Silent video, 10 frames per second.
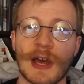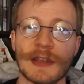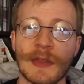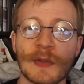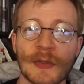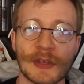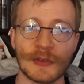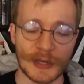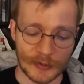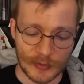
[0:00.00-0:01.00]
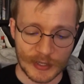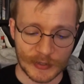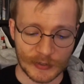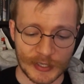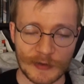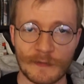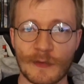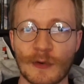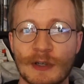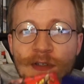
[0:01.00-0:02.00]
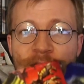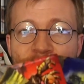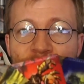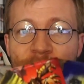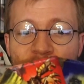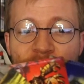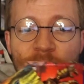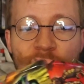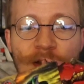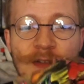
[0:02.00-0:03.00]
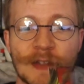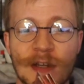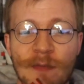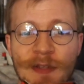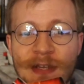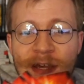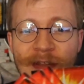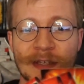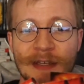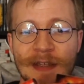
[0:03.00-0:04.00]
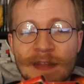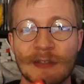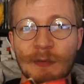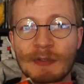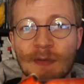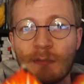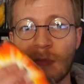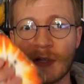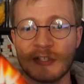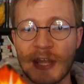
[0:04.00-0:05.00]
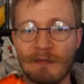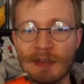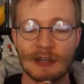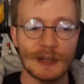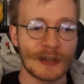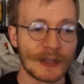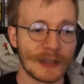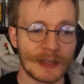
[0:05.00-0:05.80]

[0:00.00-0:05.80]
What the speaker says: Another thing you got to be on the lookout for is if you have cards that are metallic, and these ones are much heavier.